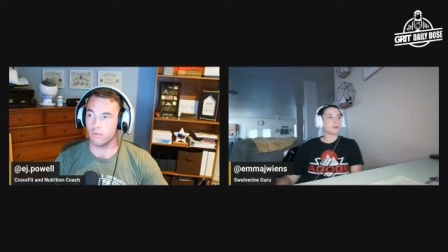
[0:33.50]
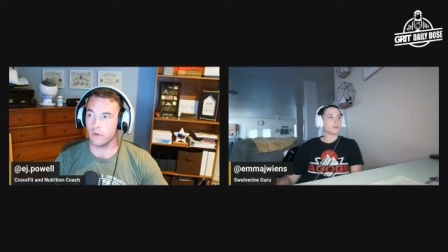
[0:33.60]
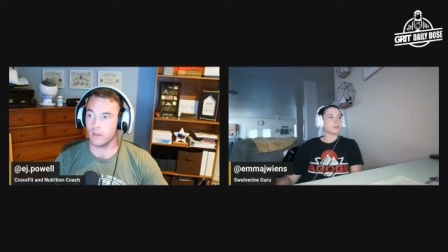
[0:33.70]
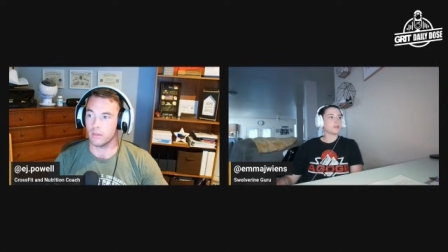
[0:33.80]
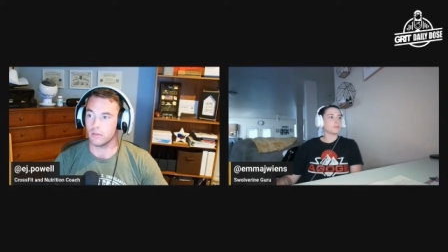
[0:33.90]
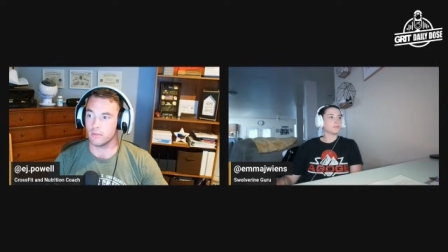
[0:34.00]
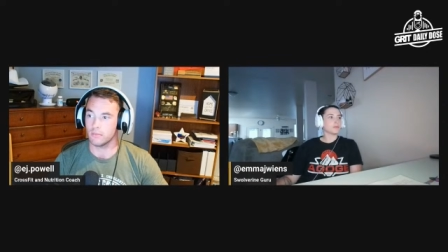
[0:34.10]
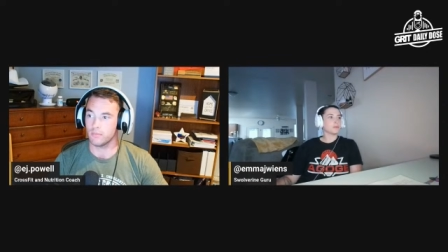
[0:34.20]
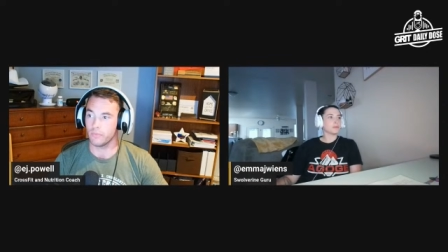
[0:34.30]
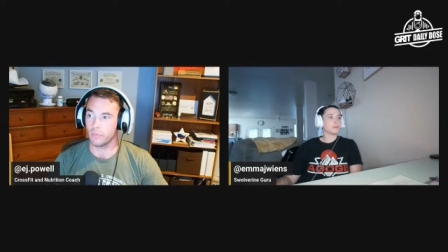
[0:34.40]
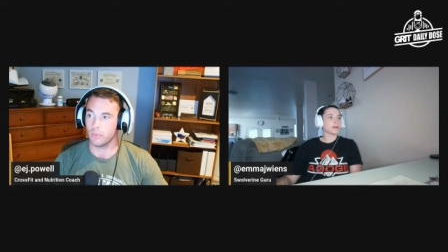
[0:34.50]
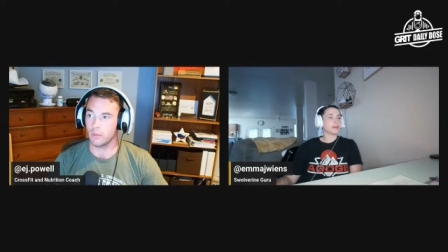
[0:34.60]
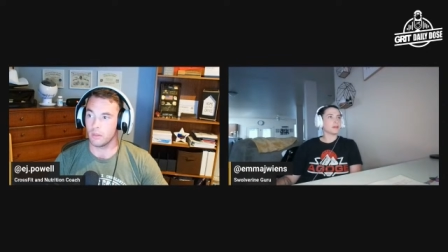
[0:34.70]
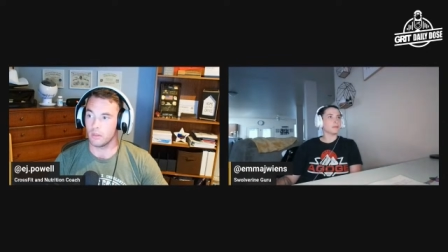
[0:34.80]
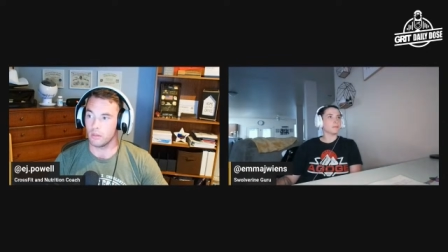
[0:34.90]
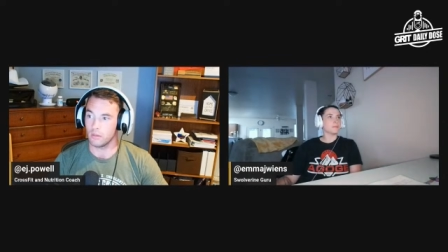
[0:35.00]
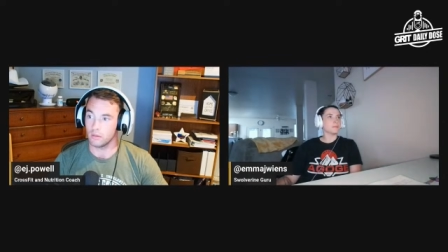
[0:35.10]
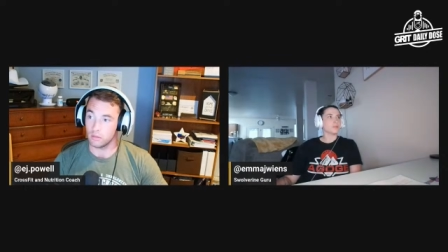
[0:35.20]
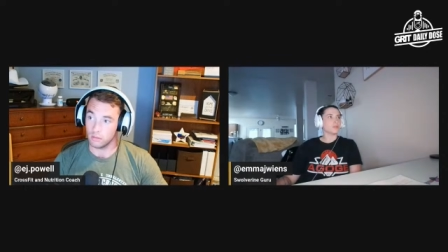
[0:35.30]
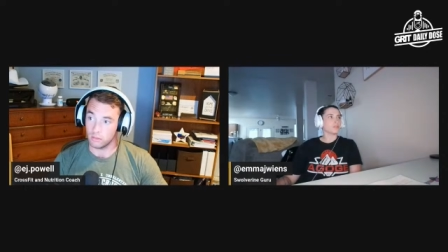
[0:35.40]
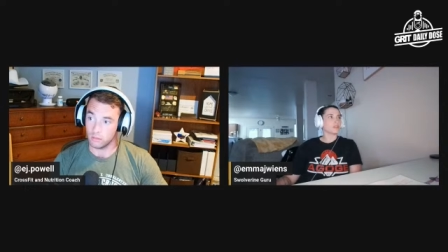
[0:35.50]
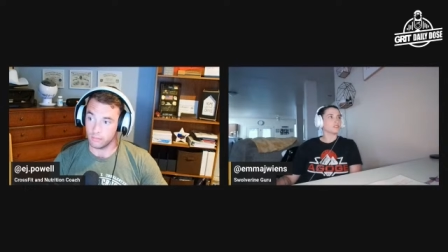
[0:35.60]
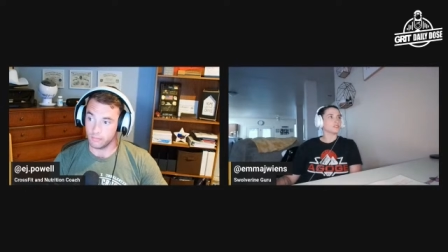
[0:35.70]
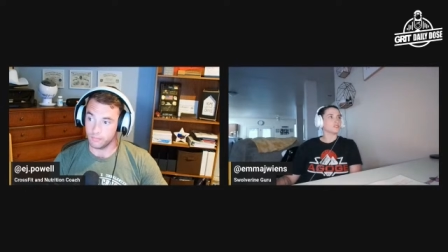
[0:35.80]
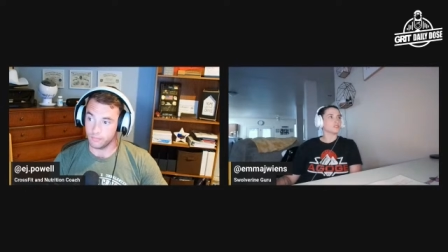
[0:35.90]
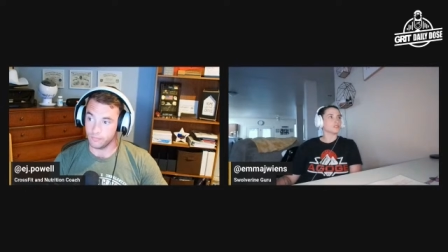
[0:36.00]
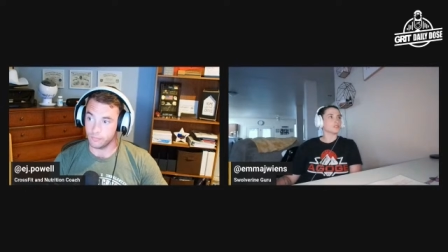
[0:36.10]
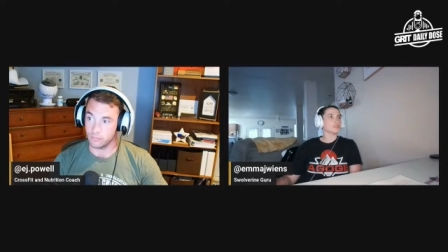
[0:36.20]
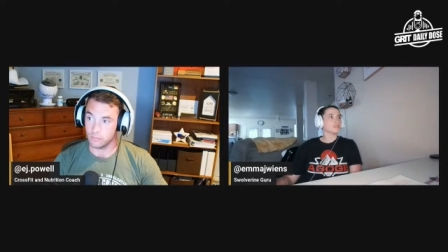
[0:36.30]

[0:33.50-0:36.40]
Maybe my notifications are